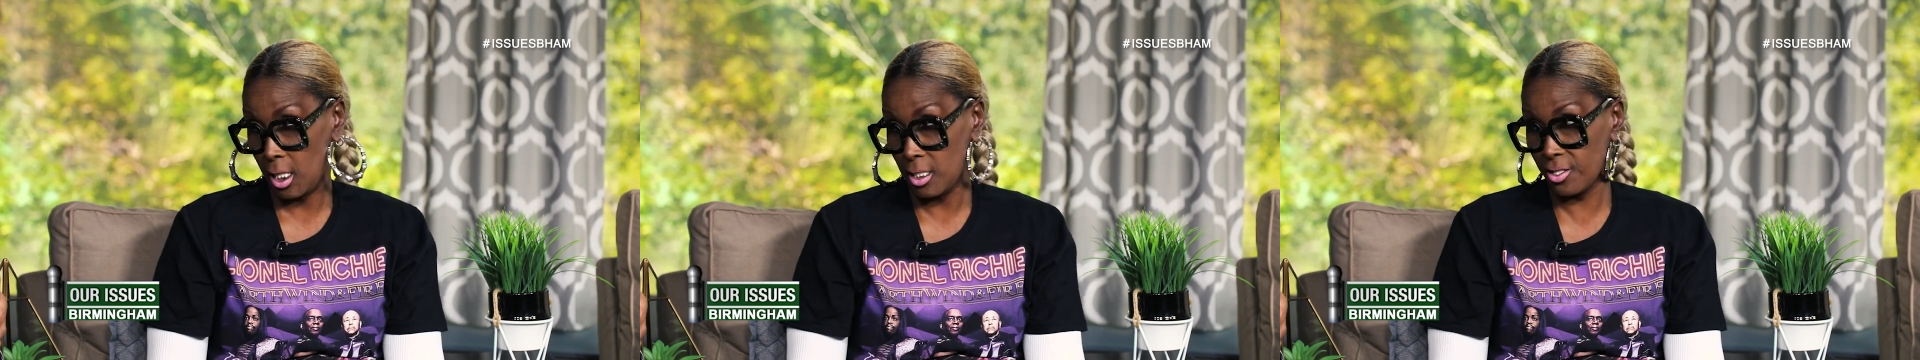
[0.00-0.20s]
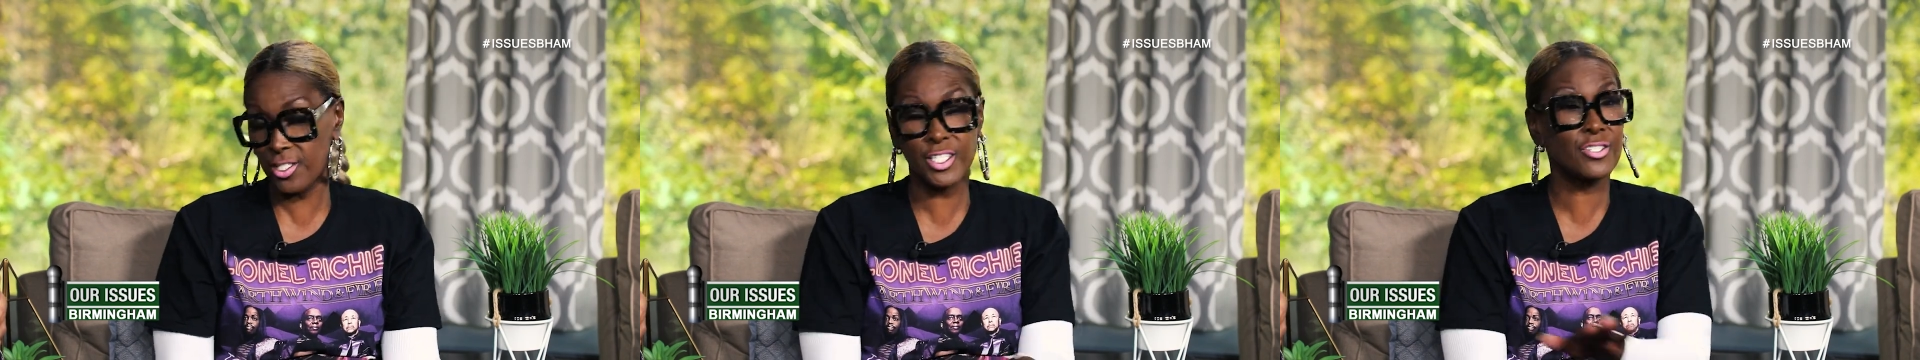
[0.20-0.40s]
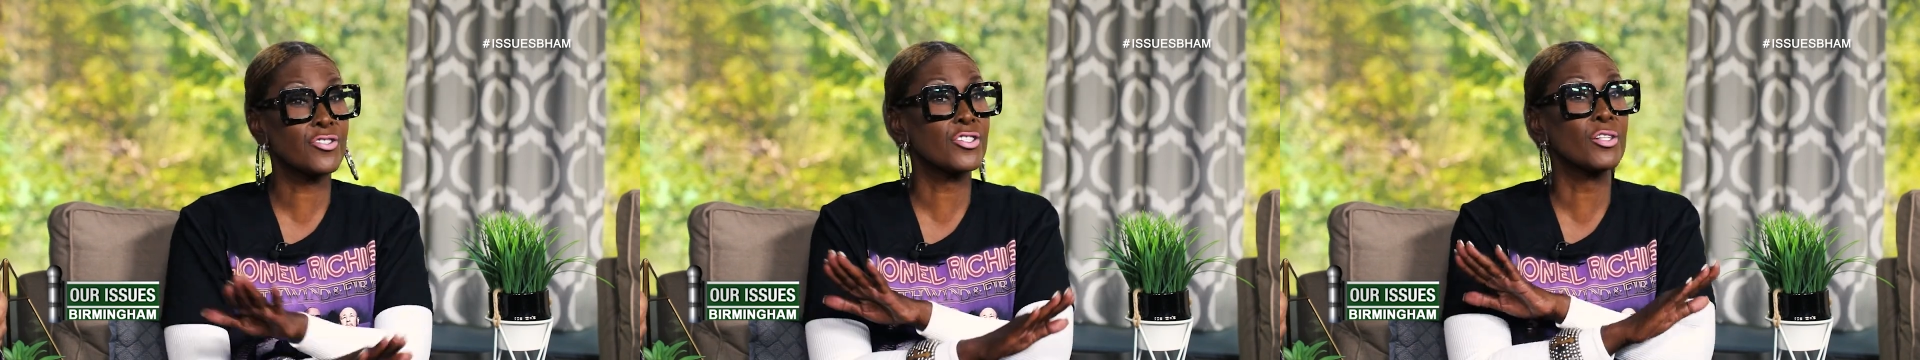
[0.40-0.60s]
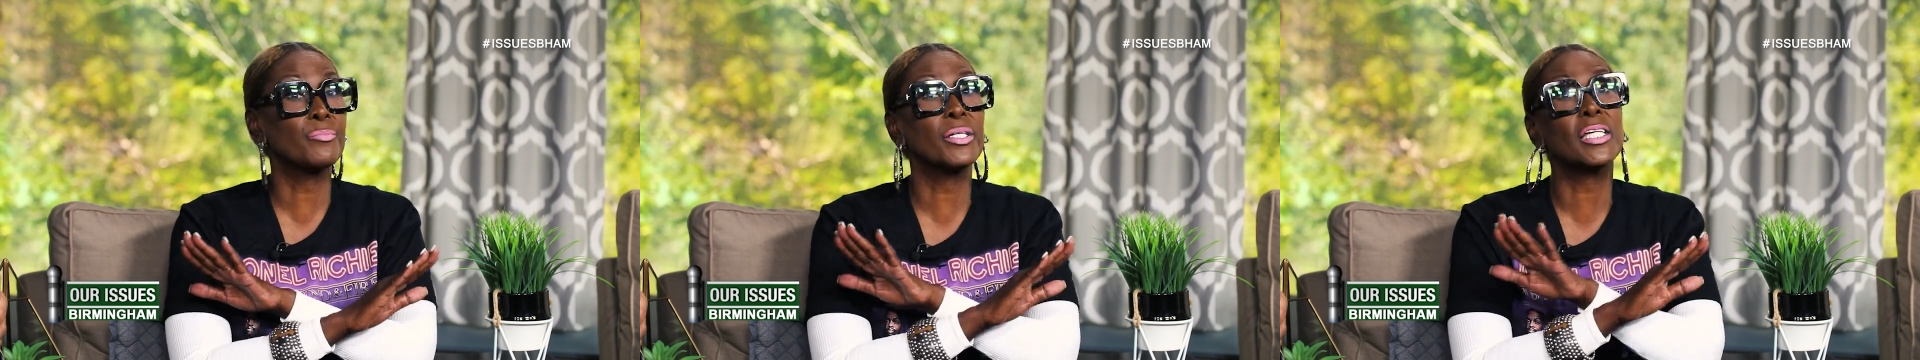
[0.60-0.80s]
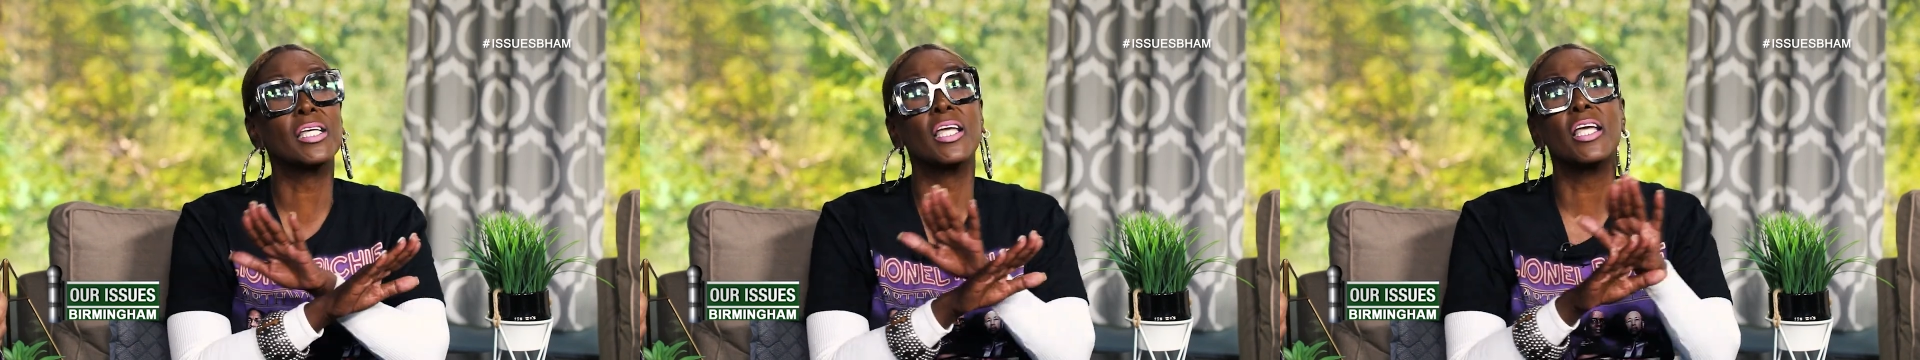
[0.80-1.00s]
since the
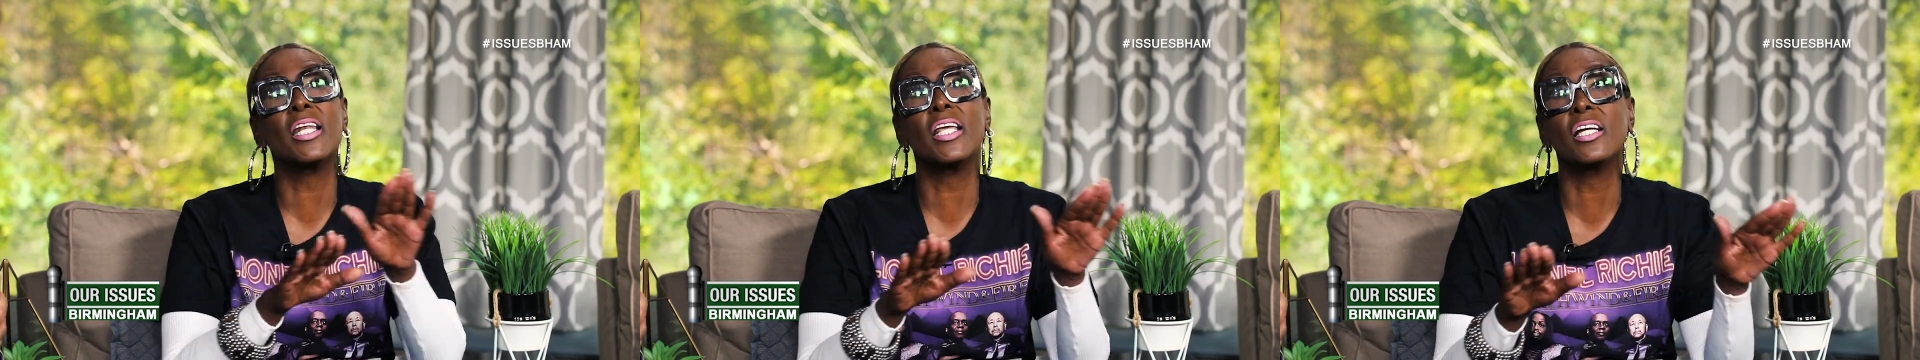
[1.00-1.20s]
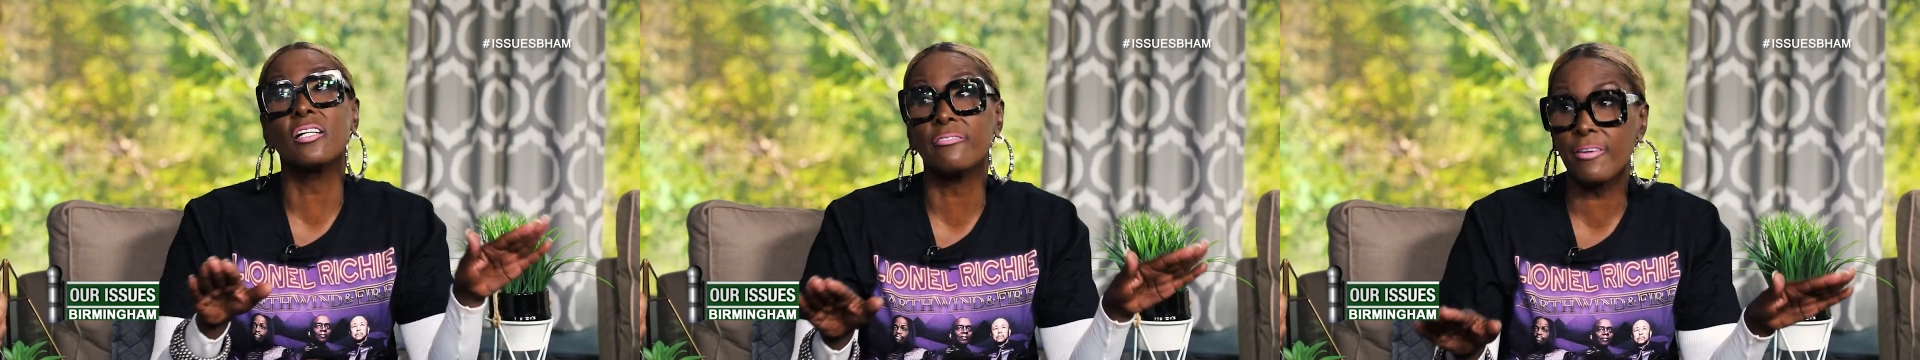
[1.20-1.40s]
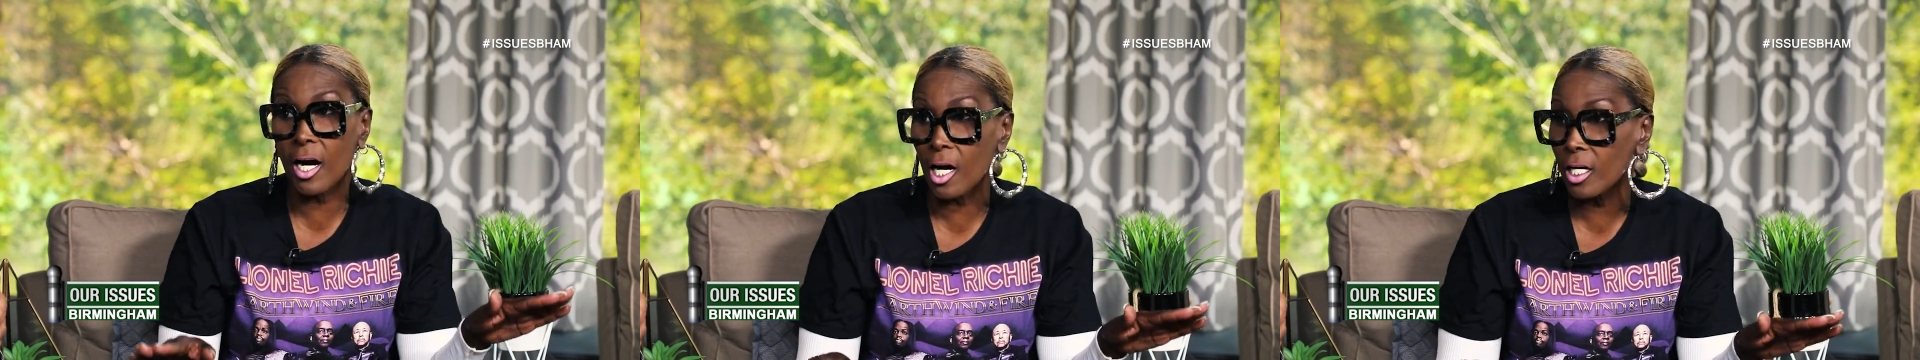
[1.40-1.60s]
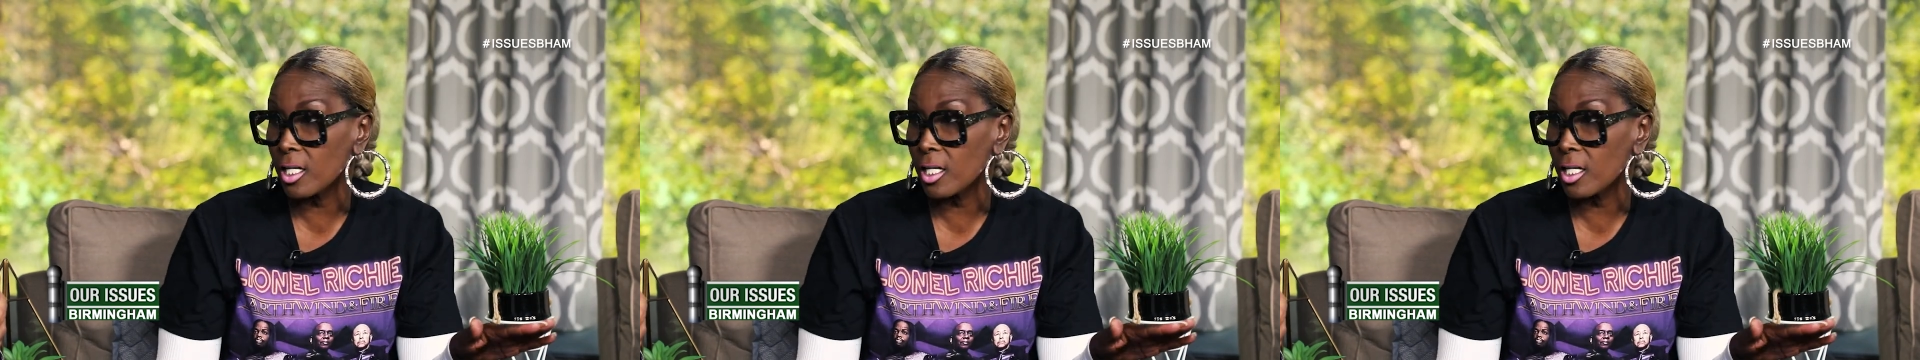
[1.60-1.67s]
beginning of our